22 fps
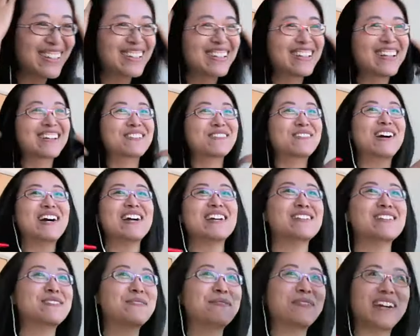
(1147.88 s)
like why
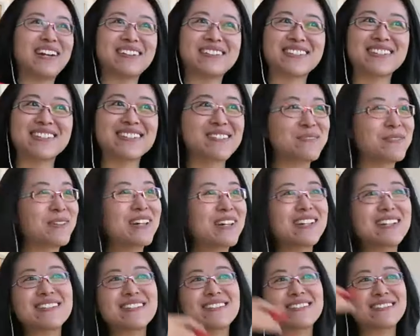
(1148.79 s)
to Paris?
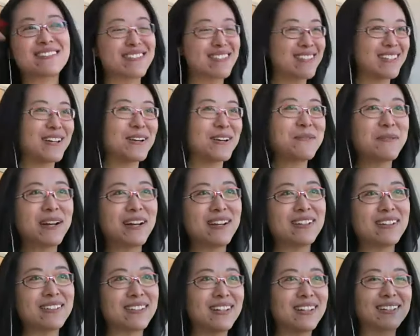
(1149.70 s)
Why Salva?
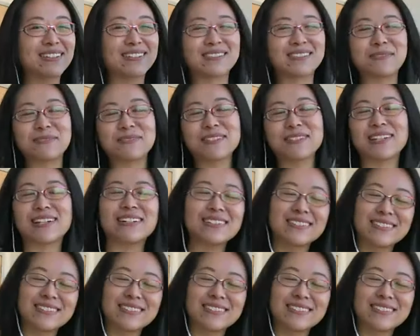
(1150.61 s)
Like, uh, yeah.